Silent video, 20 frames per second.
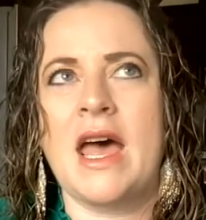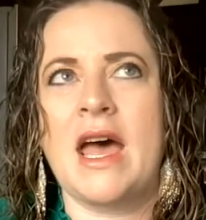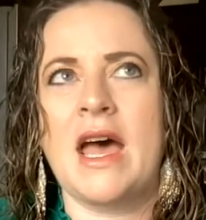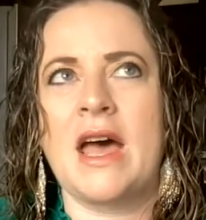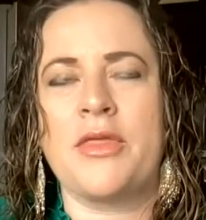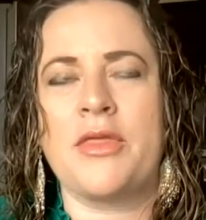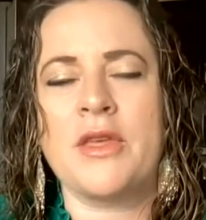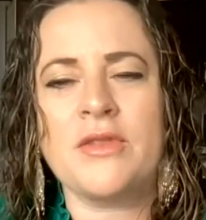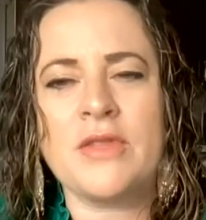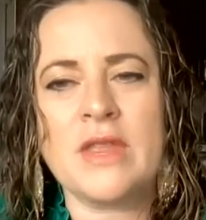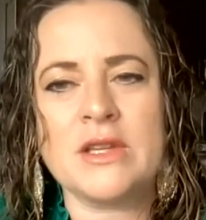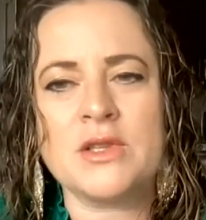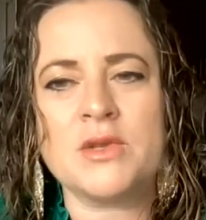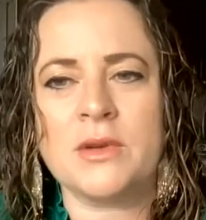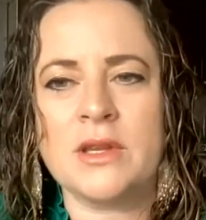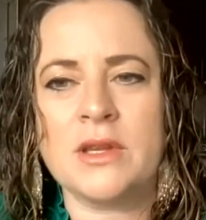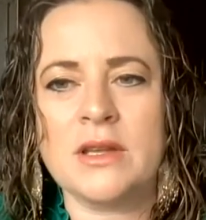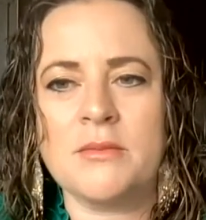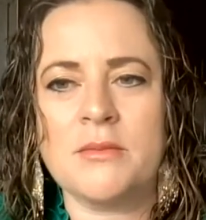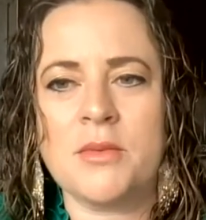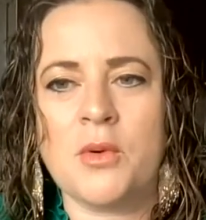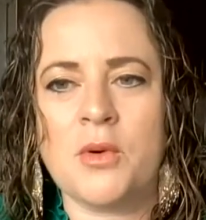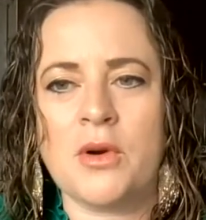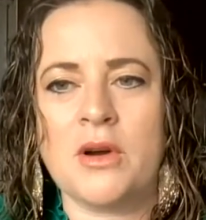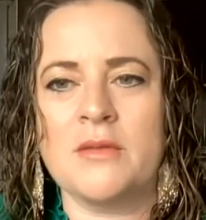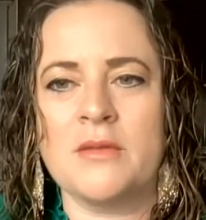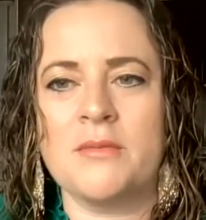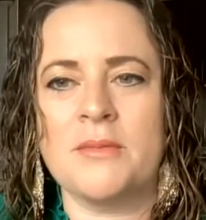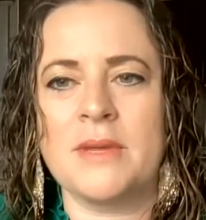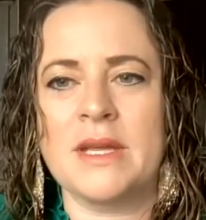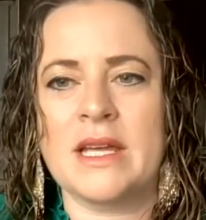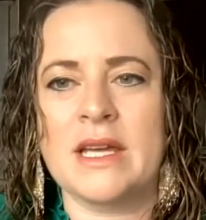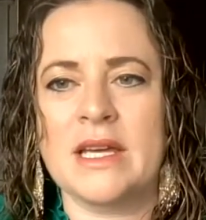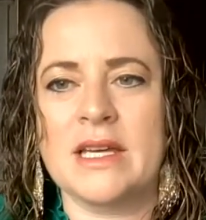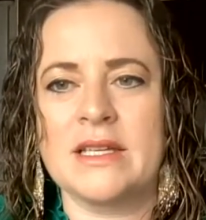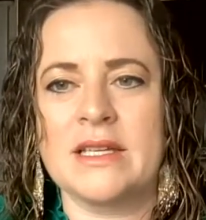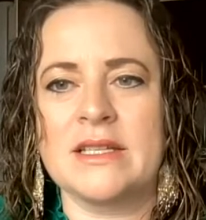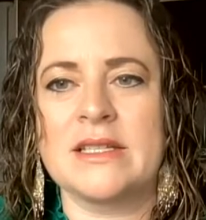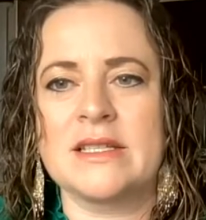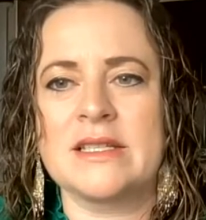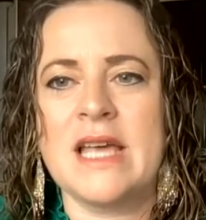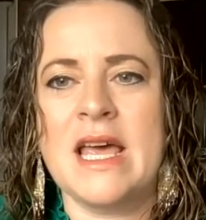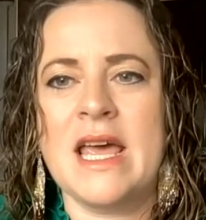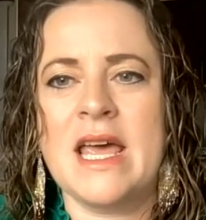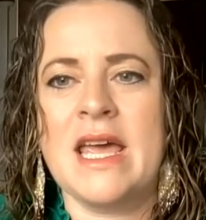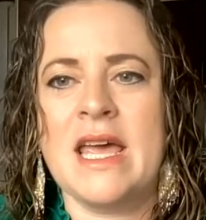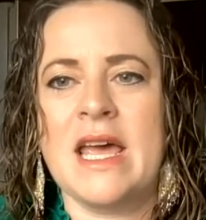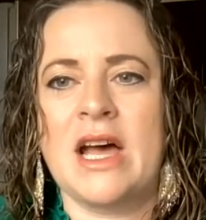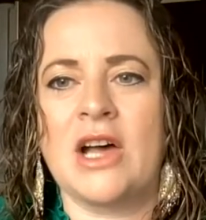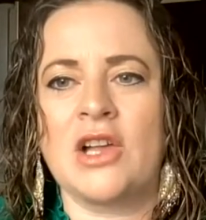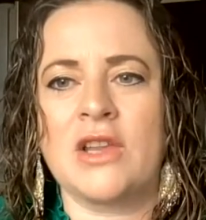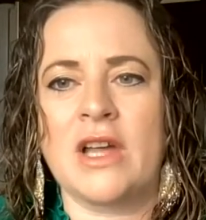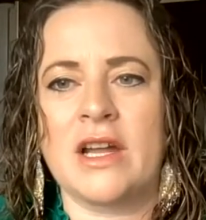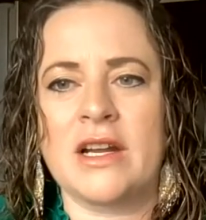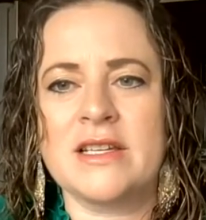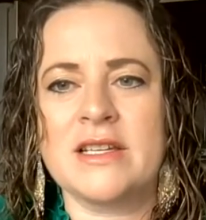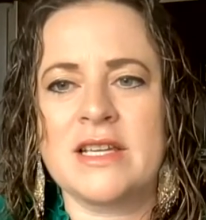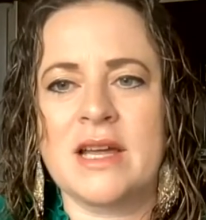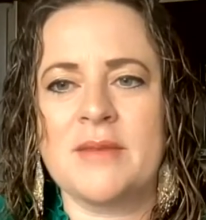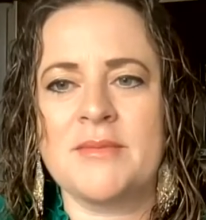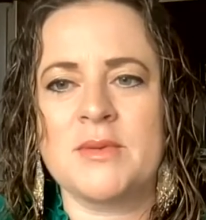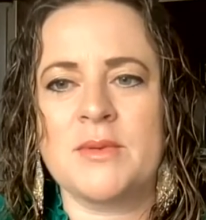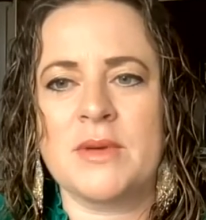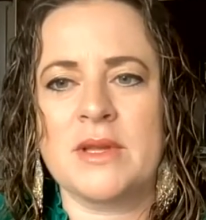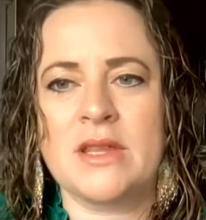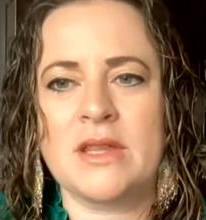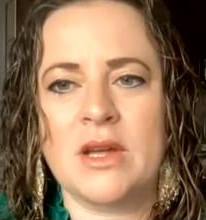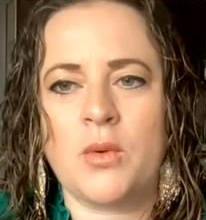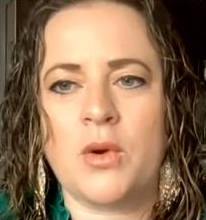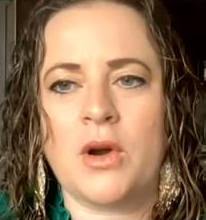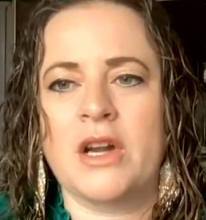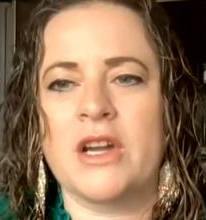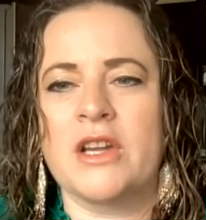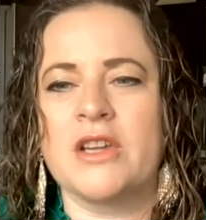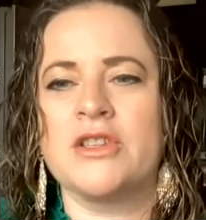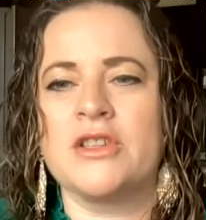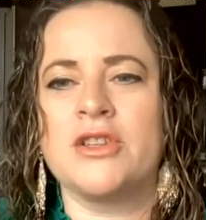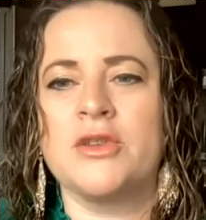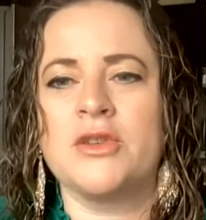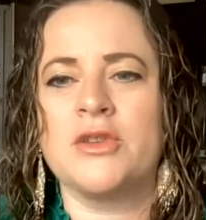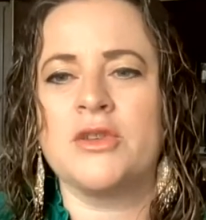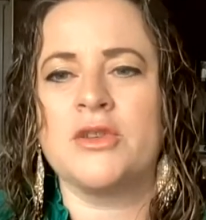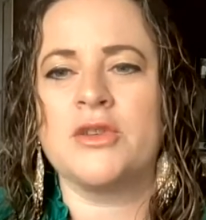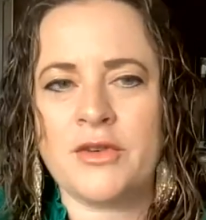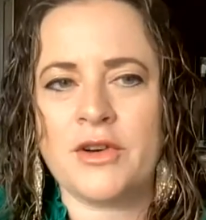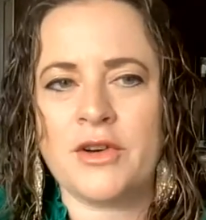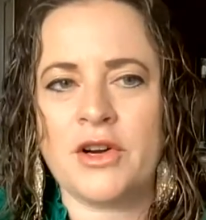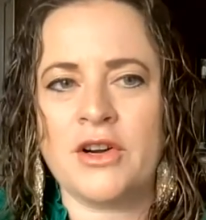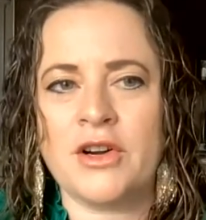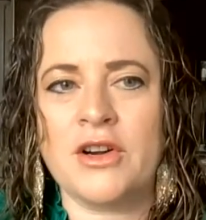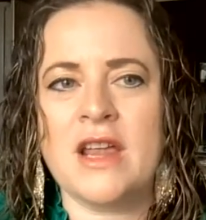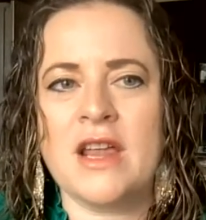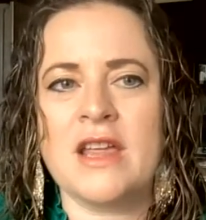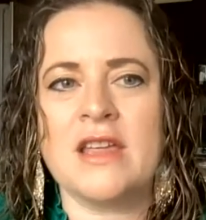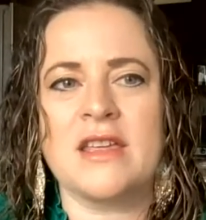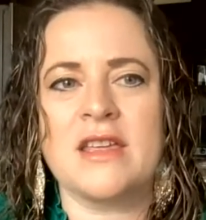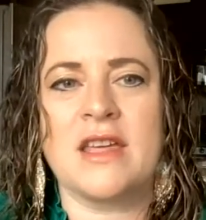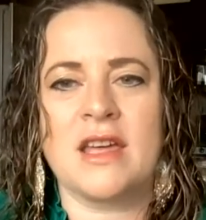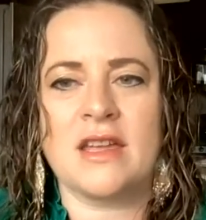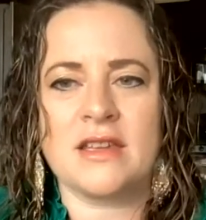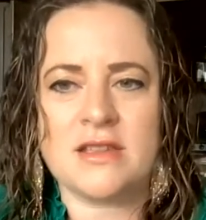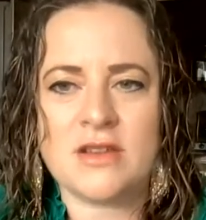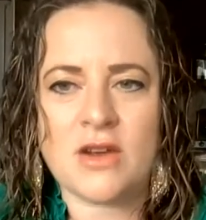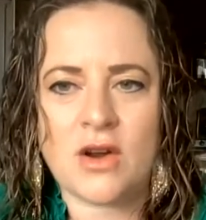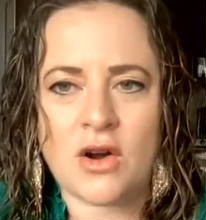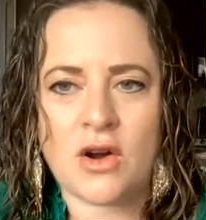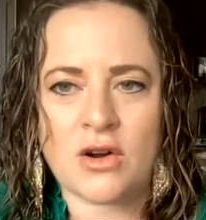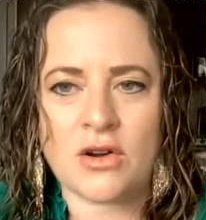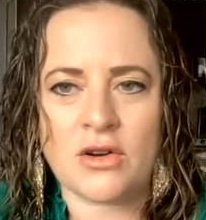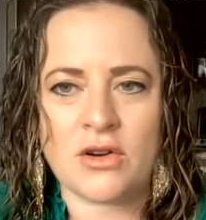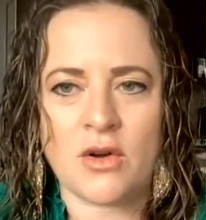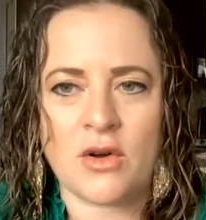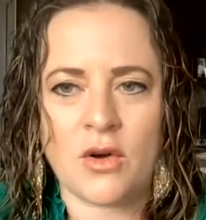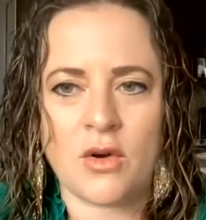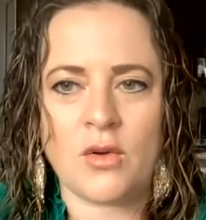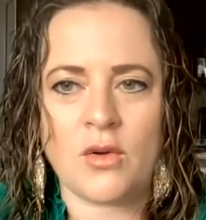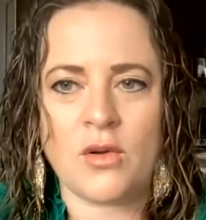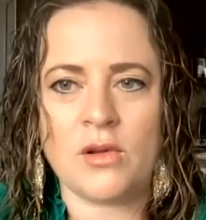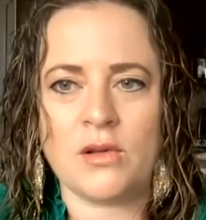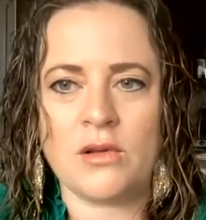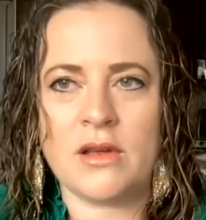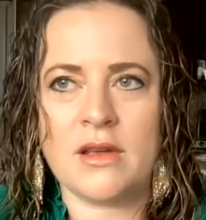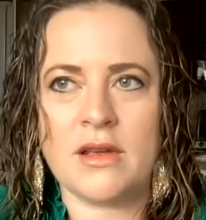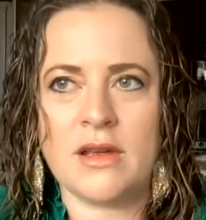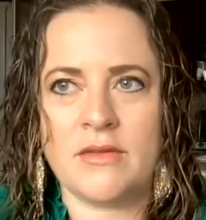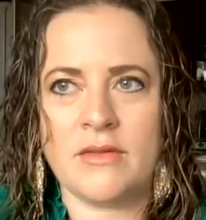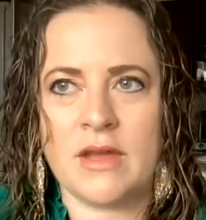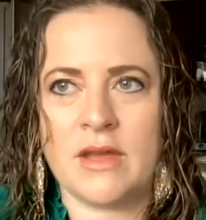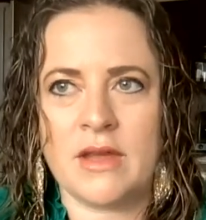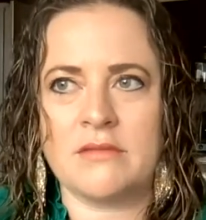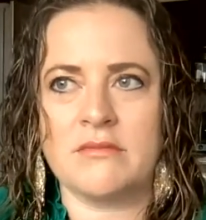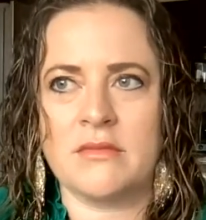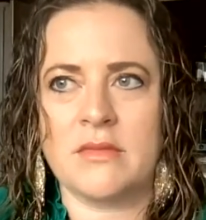I think that's really important because a lot of times we think we're going to do an effort, get to our goal, and then go